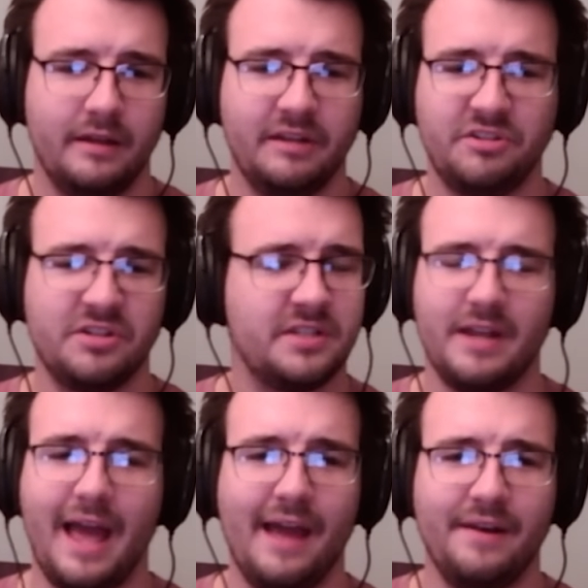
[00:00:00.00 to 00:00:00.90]
it's
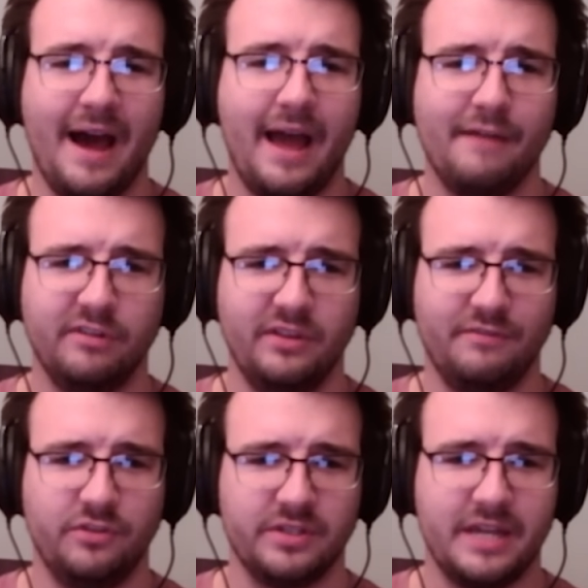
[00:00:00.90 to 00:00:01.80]
just not every
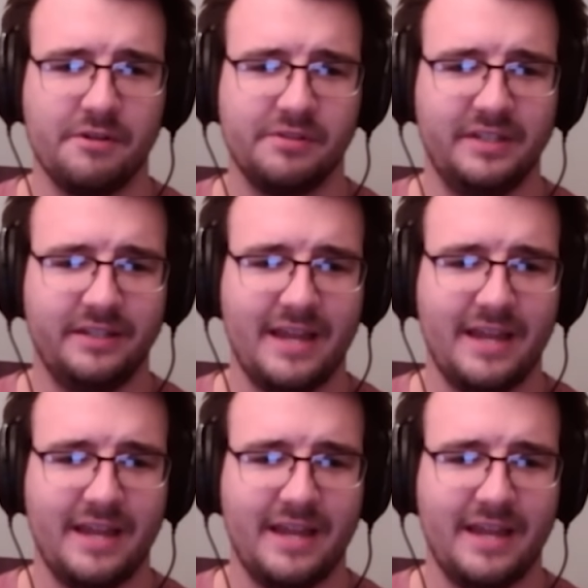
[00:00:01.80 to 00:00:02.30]
level is guaranteed